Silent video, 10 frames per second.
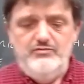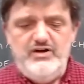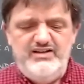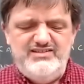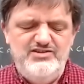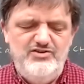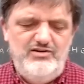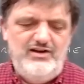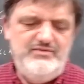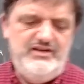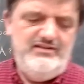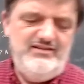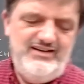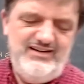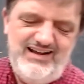Right. So, I
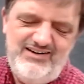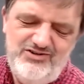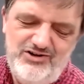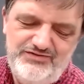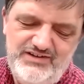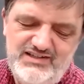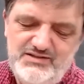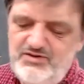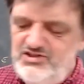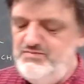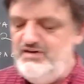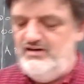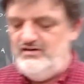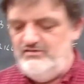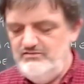mean, you know, I don't know if this is supposed to be
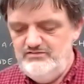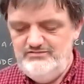a